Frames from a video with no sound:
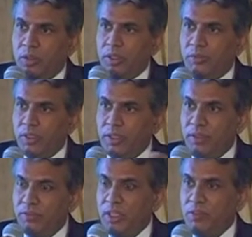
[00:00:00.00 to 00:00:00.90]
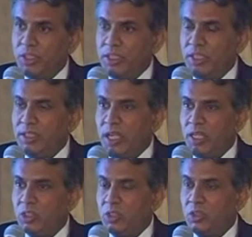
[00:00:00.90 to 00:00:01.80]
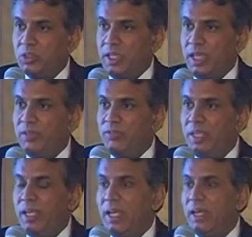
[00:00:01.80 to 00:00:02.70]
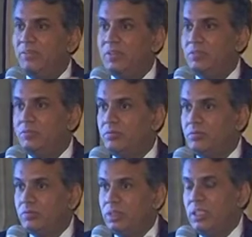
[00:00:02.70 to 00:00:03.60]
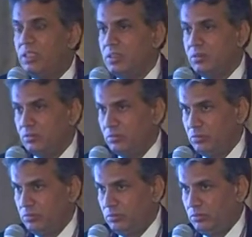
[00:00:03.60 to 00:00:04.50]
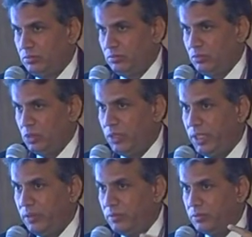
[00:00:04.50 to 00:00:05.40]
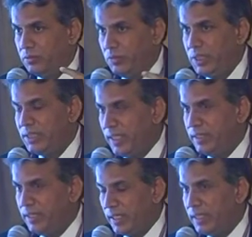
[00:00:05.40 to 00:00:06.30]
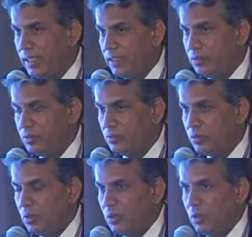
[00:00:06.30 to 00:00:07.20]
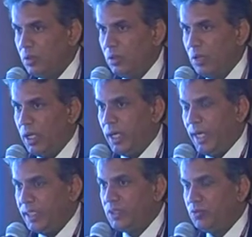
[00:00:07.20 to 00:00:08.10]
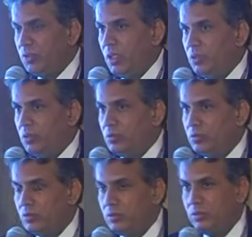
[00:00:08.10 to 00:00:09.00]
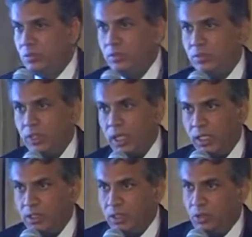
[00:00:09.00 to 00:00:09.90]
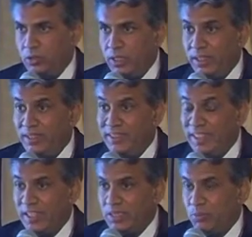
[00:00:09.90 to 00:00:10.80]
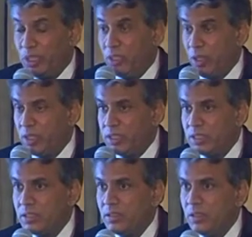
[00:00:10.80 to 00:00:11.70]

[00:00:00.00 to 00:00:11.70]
if the question is asked, can we have children? Okay, we say that again, as of now, the answer to that is yes, because